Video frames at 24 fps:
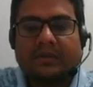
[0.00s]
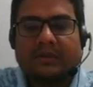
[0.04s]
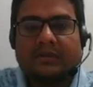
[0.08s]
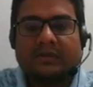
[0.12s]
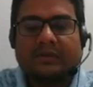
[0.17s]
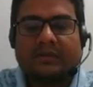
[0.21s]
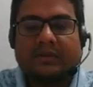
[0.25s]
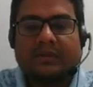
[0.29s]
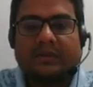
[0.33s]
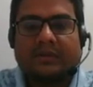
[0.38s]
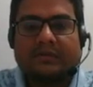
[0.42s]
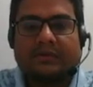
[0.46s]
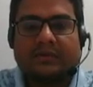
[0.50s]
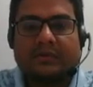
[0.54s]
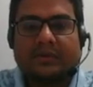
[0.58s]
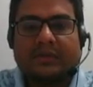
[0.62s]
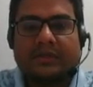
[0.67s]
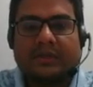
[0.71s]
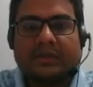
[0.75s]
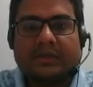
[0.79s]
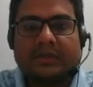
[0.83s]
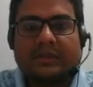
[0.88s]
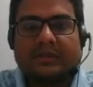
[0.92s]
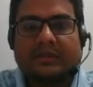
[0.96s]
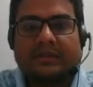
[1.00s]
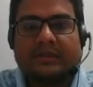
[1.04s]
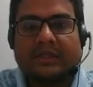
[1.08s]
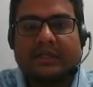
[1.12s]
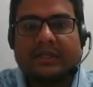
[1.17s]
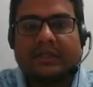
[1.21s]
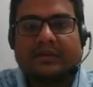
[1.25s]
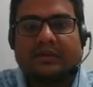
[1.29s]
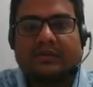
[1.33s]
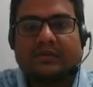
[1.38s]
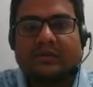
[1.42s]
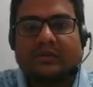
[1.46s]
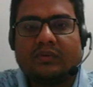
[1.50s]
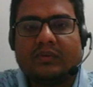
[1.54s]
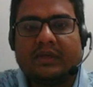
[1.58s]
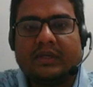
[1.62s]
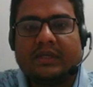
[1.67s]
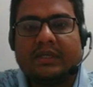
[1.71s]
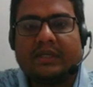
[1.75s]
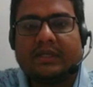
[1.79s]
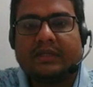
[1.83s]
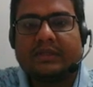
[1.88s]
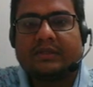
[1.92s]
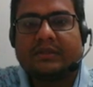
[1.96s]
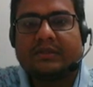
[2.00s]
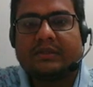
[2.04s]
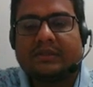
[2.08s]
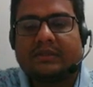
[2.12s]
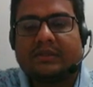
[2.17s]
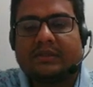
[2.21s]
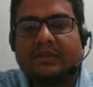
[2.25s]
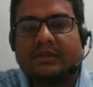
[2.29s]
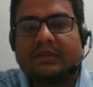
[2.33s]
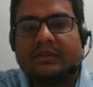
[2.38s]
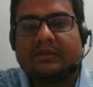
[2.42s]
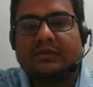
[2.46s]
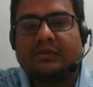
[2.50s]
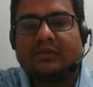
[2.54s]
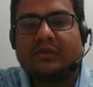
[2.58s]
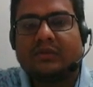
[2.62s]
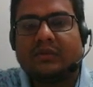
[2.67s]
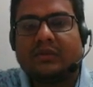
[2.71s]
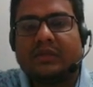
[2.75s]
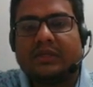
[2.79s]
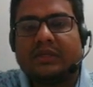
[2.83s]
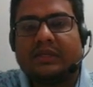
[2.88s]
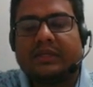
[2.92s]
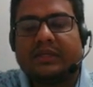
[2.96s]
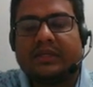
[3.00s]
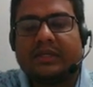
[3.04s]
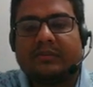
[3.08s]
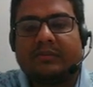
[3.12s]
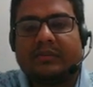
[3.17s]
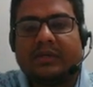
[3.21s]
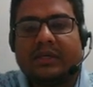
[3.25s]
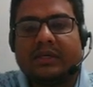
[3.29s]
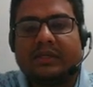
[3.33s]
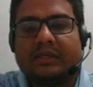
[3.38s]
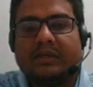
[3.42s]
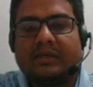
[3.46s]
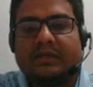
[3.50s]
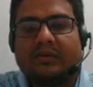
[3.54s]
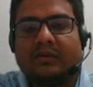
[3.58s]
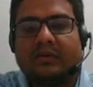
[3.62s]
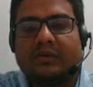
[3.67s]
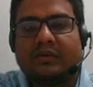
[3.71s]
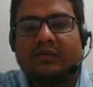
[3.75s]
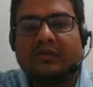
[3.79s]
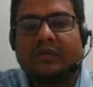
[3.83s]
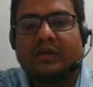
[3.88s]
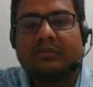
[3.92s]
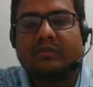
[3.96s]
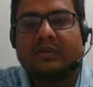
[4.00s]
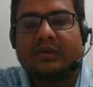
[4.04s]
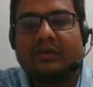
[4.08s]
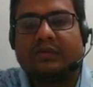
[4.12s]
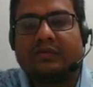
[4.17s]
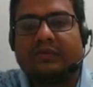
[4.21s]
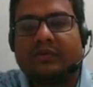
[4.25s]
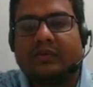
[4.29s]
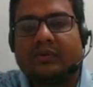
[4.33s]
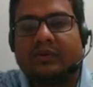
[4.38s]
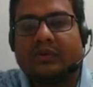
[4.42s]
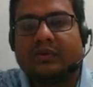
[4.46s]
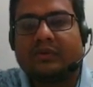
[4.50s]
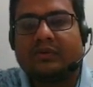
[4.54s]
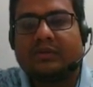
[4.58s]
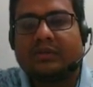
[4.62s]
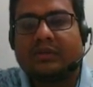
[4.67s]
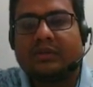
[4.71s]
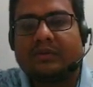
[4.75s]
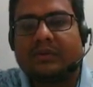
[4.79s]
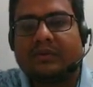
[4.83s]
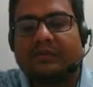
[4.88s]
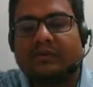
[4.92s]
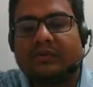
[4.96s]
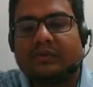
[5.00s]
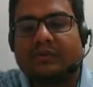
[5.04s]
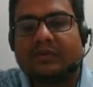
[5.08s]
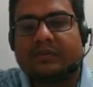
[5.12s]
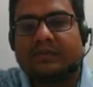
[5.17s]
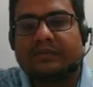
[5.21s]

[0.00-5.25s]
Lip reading: So therefore here sine square x, it is told it can be either equal to 1 by 4 or 3 by 4.